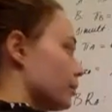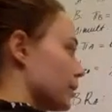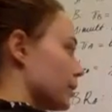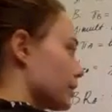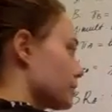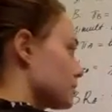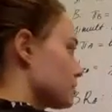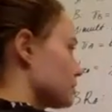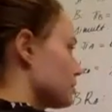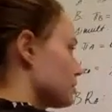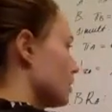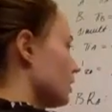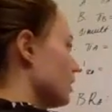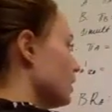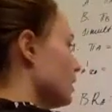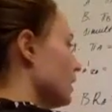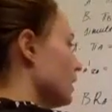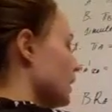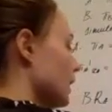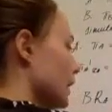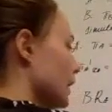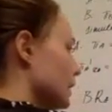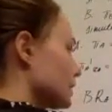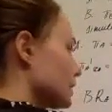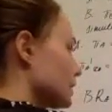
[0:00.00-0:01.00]
part,
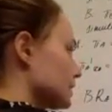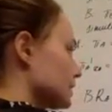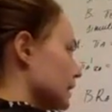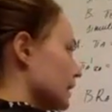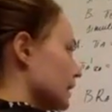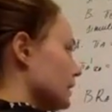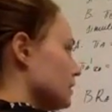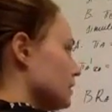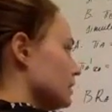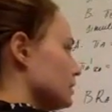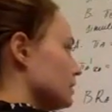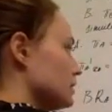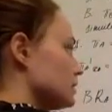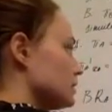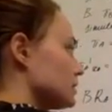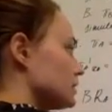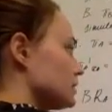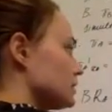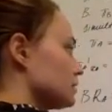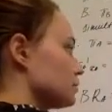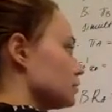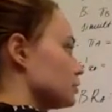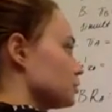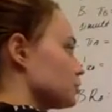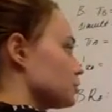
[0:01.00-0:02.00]
xa is
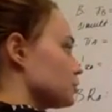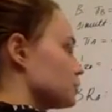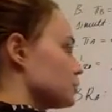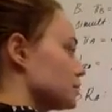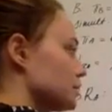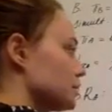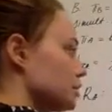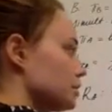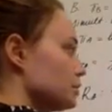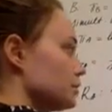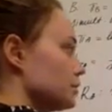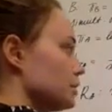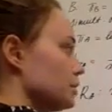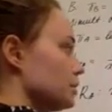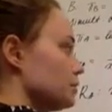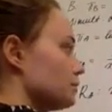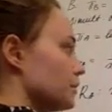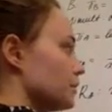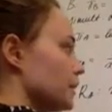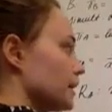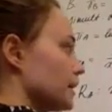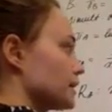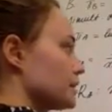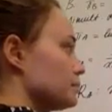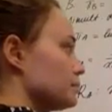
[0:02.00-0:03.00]
equal to 0
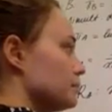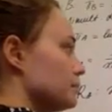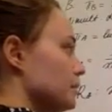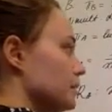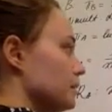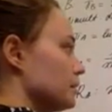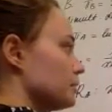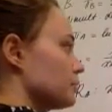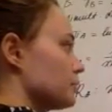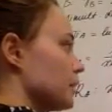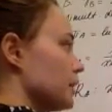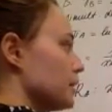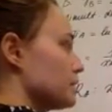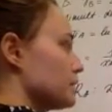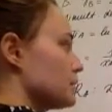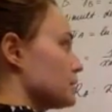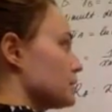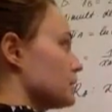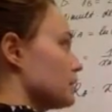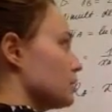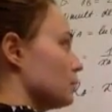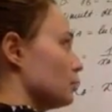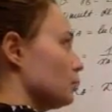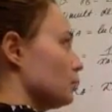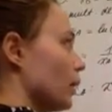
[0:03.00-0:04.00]
if xb greater
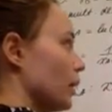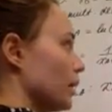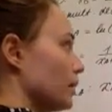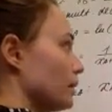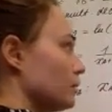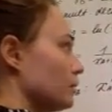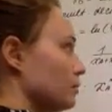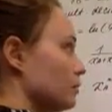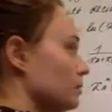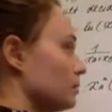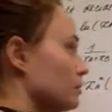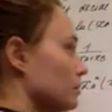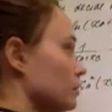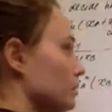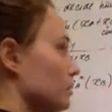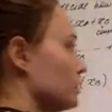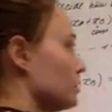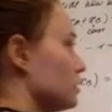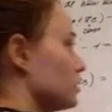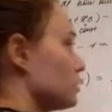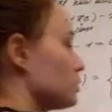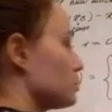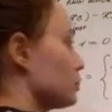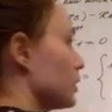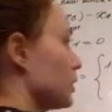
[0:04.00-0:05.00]
than 1.
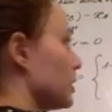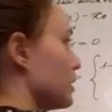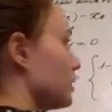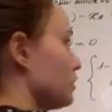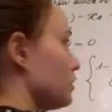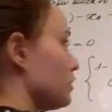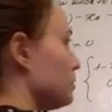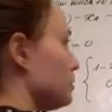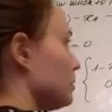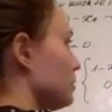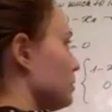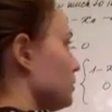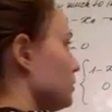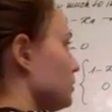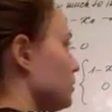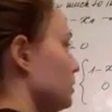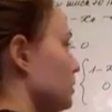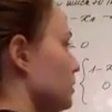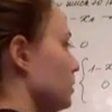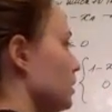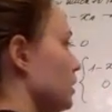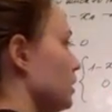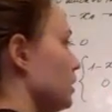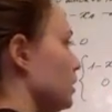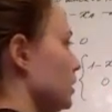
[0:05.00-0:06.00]
It's where?
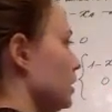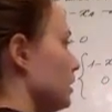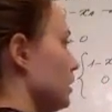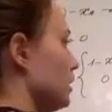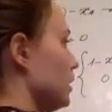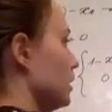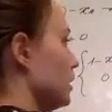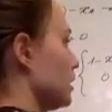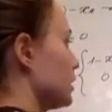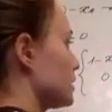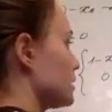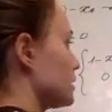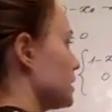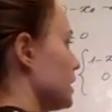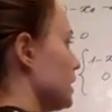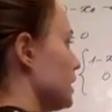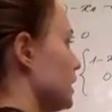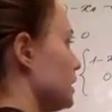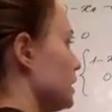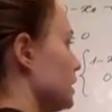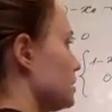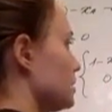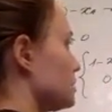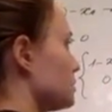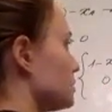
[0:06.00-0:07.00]

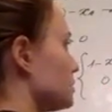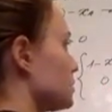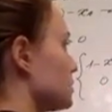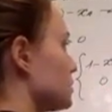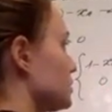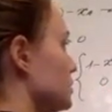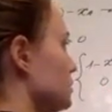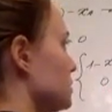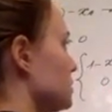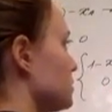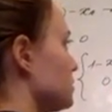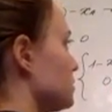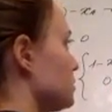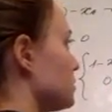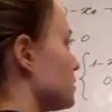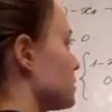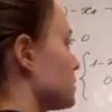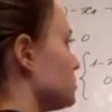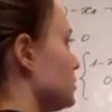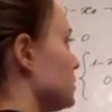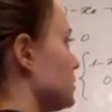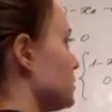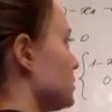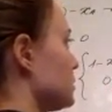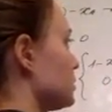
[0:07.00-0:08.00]
Xa equal to 0 if
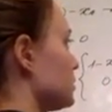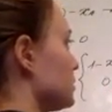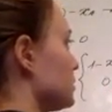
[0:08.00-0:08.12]
xb